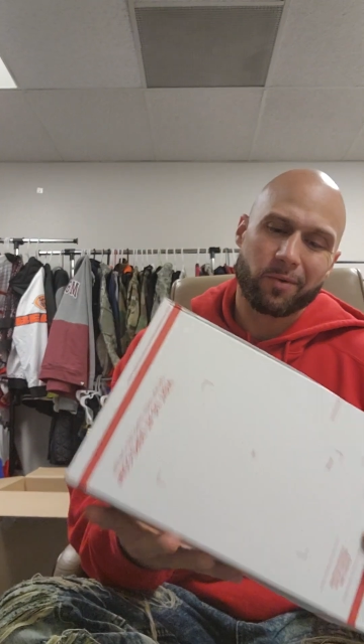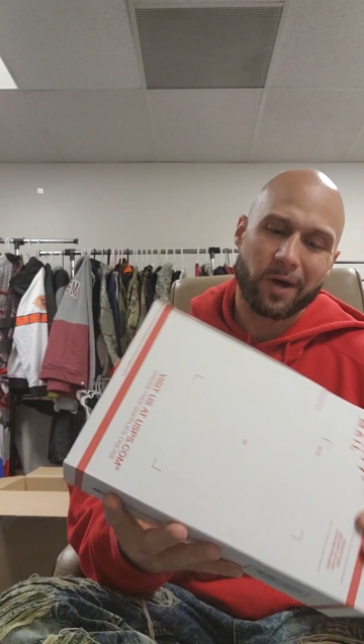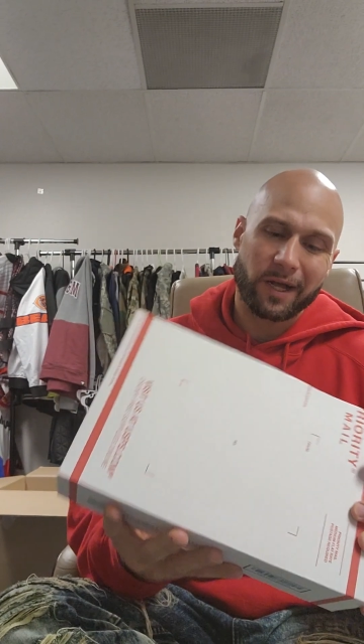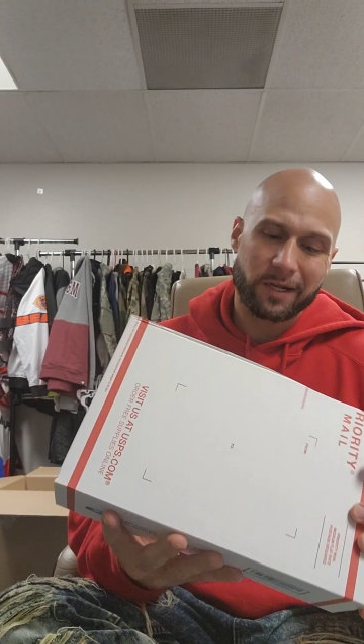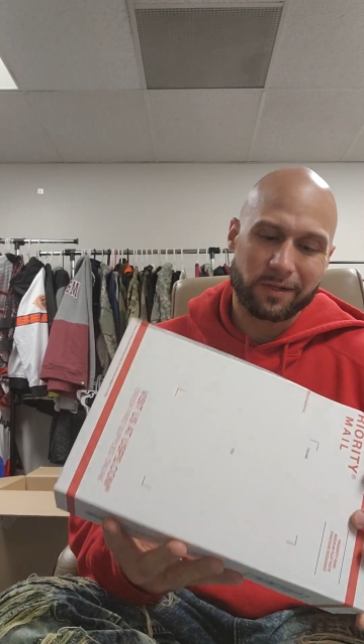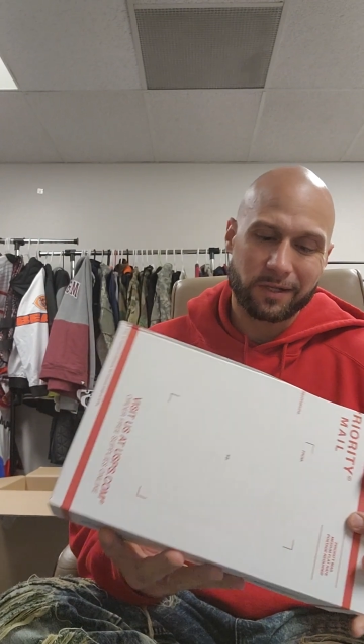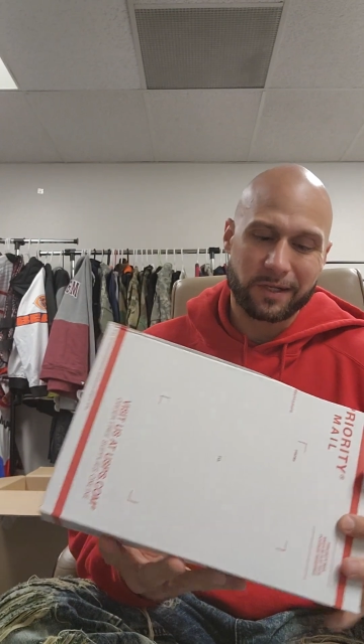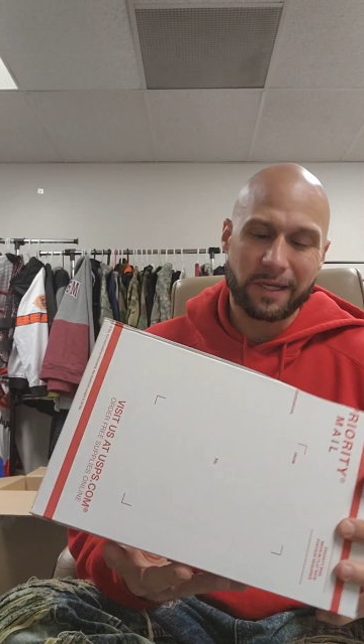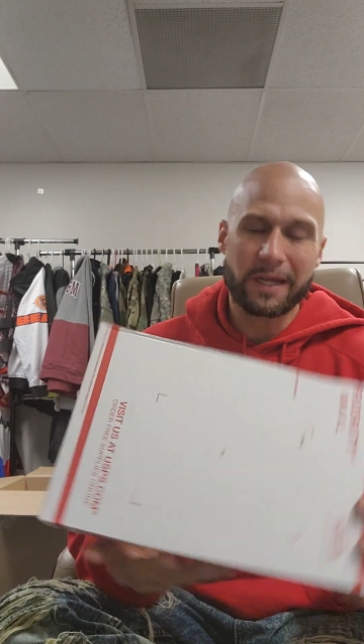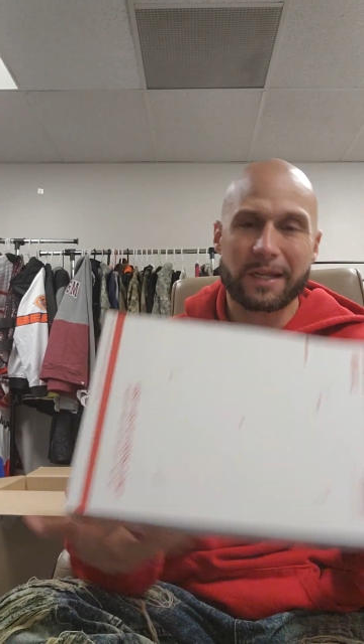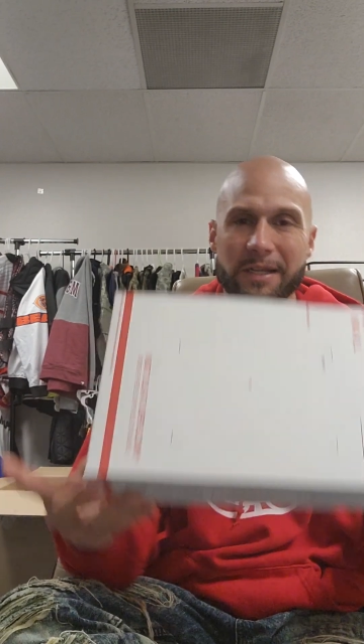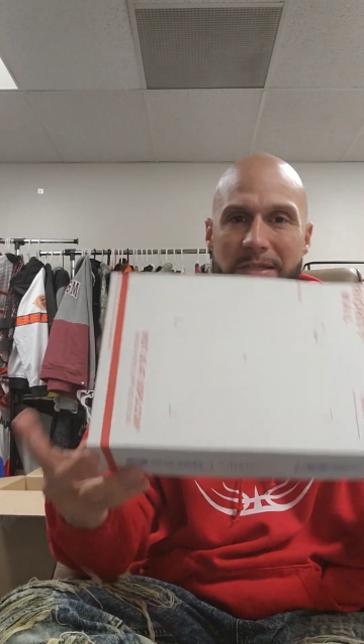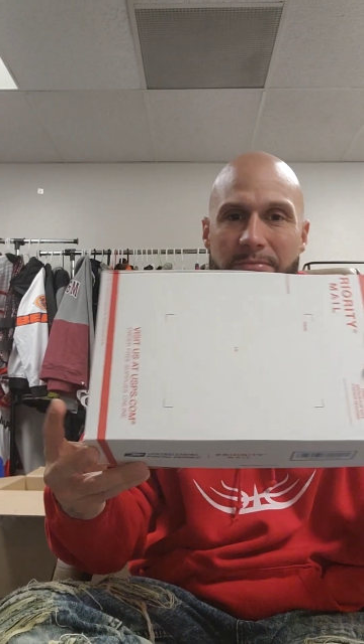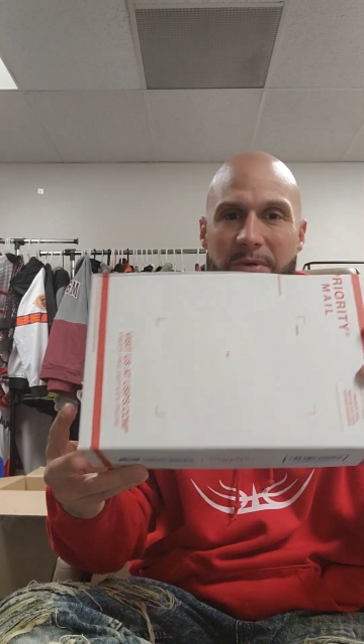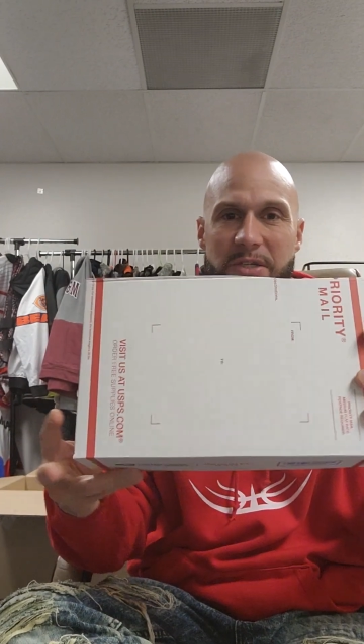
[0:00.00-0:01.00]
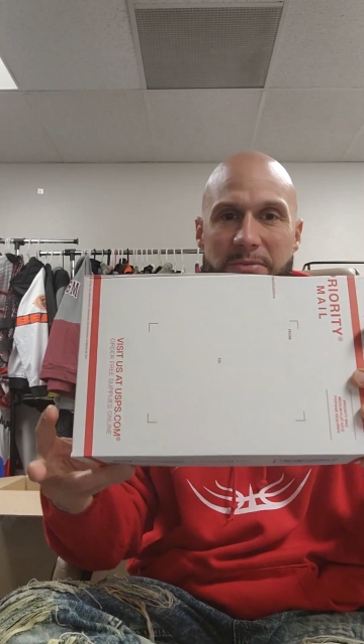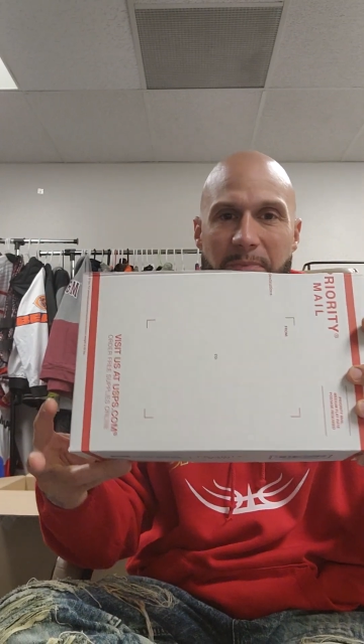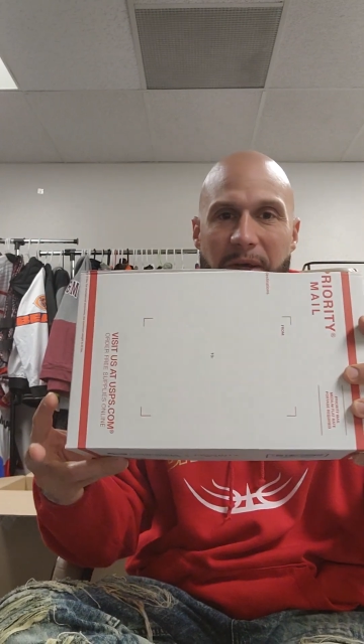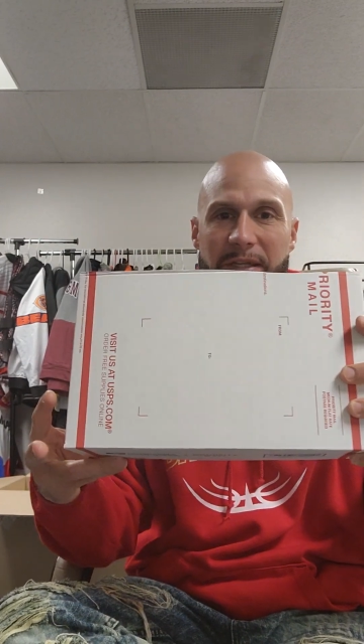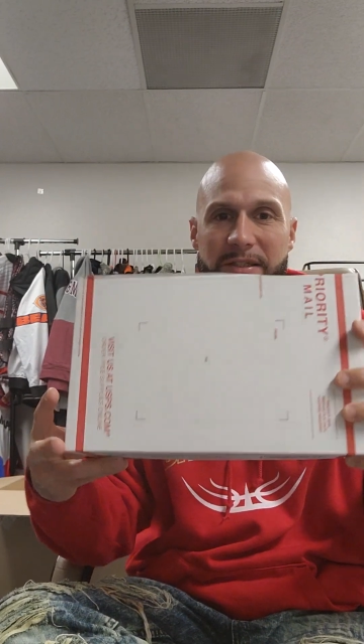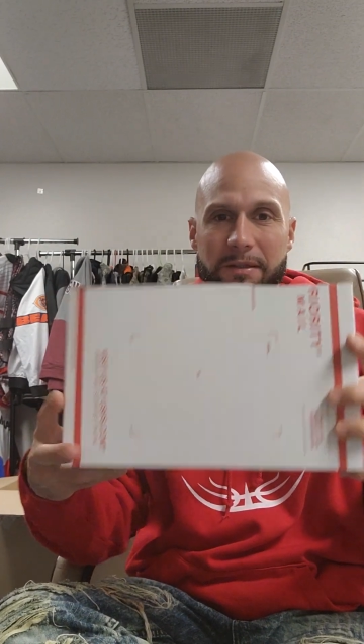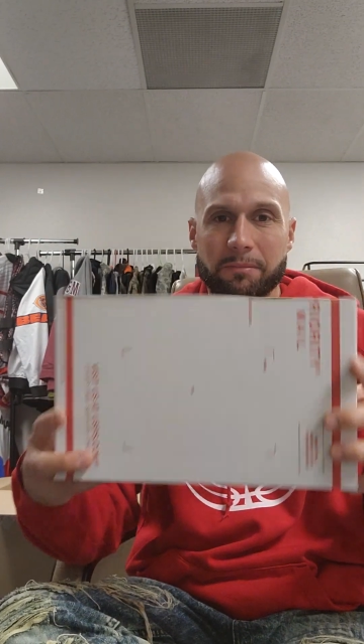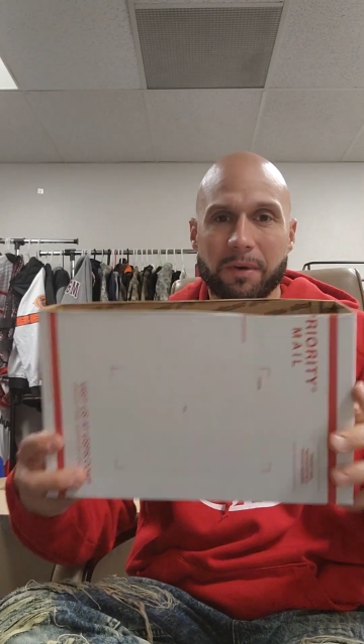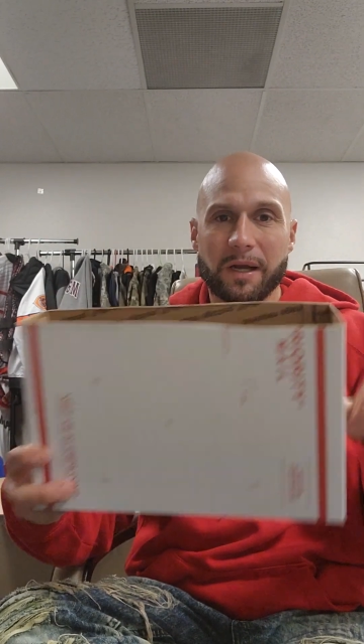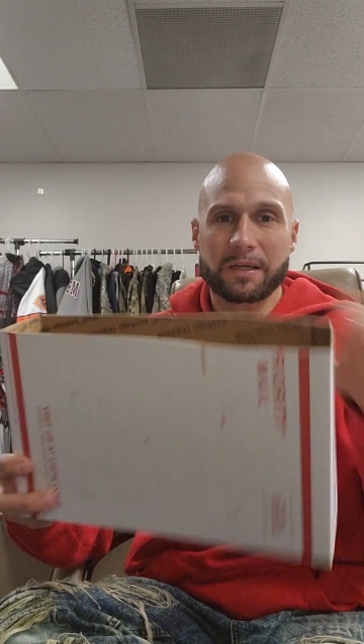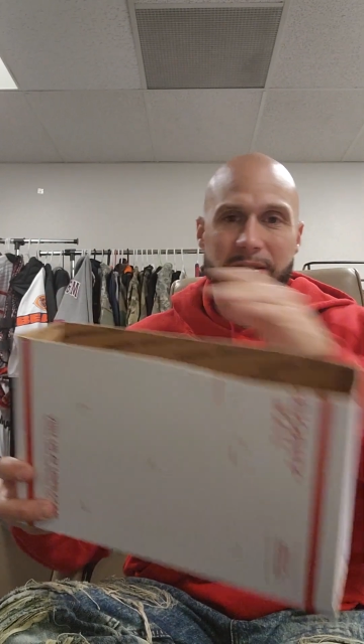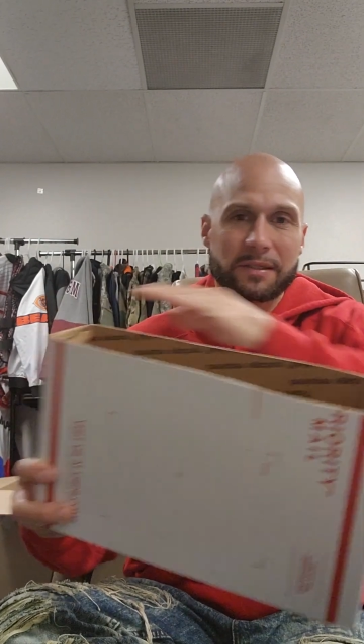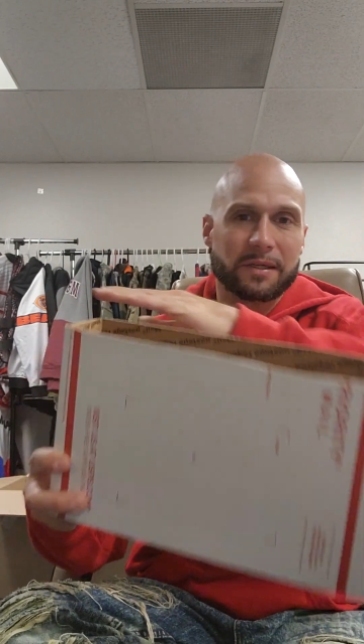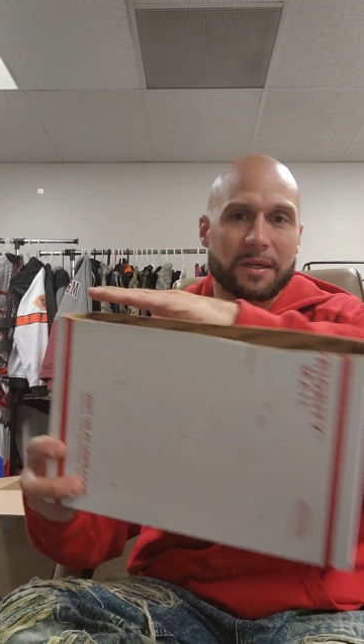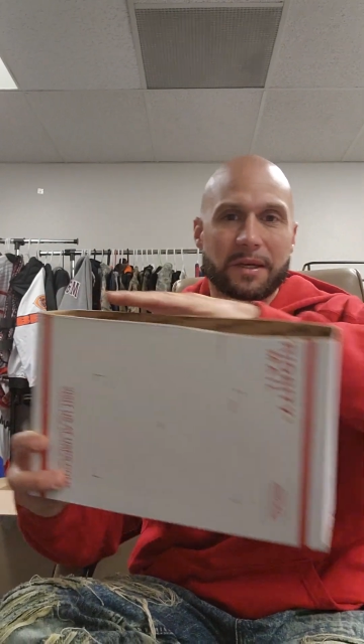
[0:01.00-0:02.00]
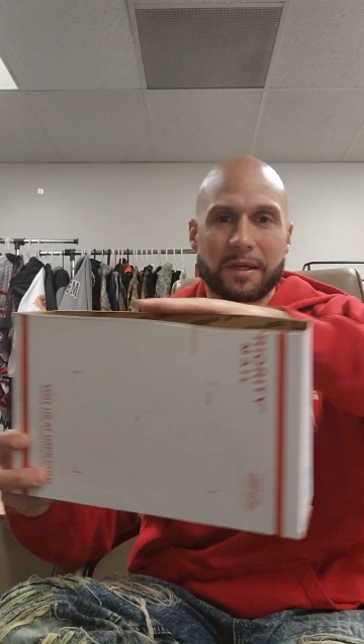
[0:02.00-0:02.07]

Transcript: well, I only need this much space in the box.